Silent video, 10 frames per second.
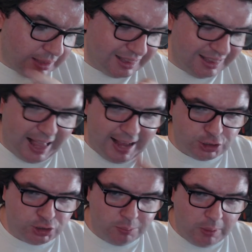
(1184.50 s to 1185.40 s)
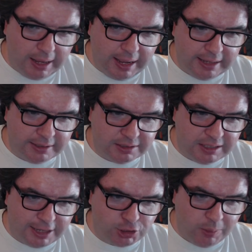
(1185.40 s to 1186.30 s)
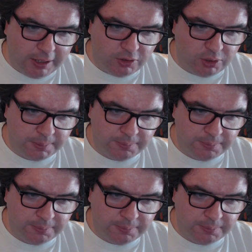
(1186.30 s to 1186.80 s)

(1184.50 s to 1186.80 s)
last month and last month